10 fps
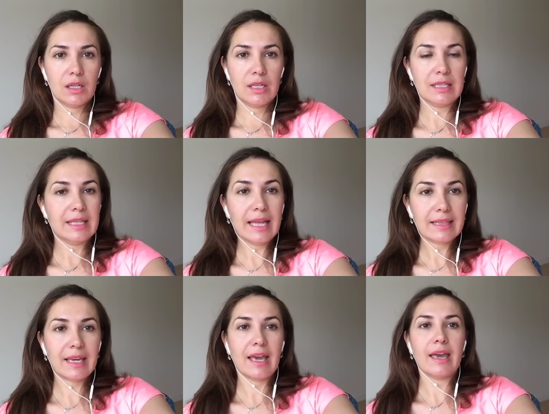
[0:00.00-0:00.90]
in
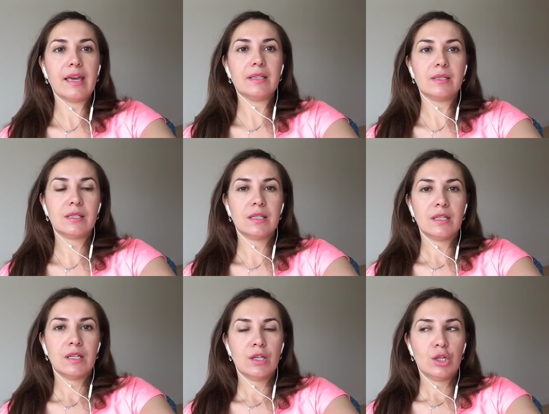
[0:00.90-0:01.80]
that case,
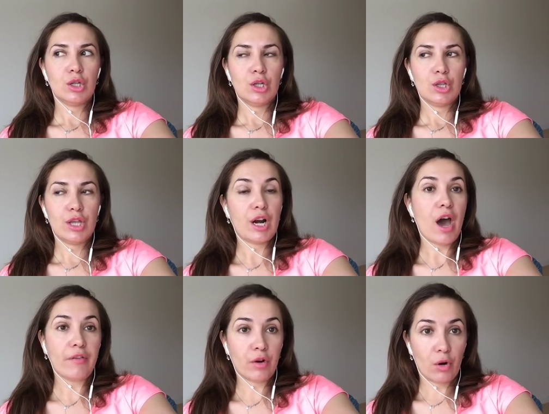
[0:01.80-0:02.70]
there
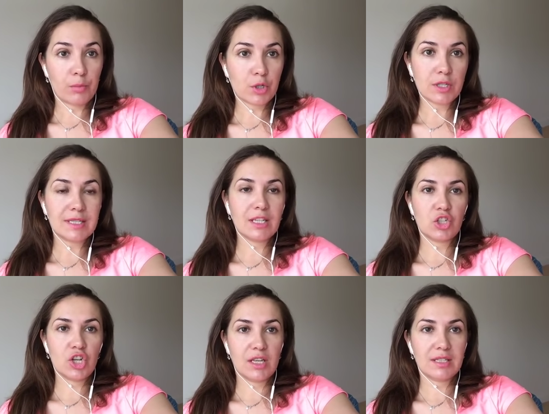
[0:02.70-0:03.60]
are other options
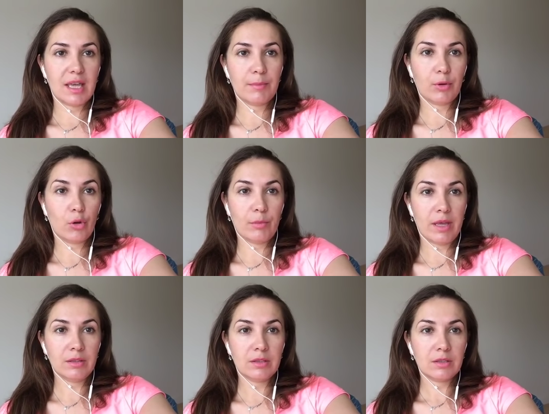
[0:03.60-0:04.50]
such as
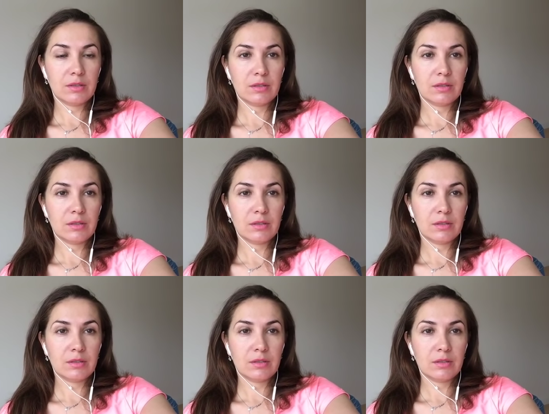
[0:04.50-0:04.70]
employment,